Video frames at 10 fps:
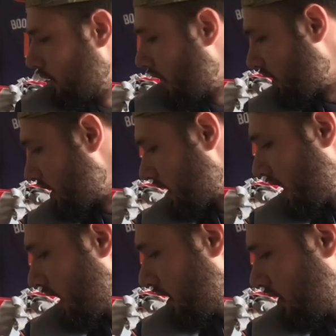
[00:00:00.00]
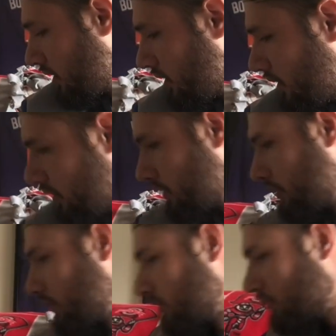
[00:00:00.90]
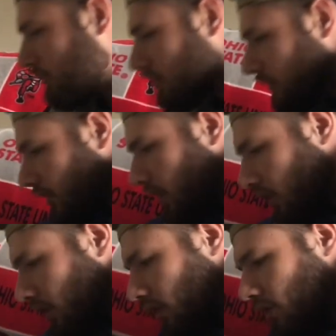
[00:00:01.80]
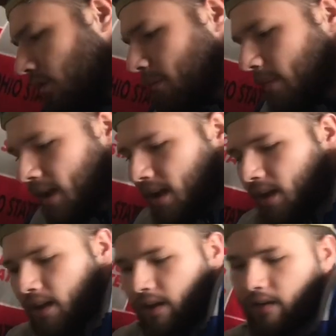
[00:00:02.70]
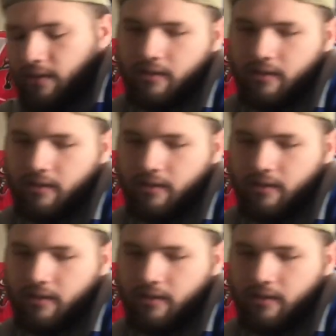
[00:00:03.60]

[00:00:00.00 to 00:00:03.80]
You got anything to say again? Oh, man.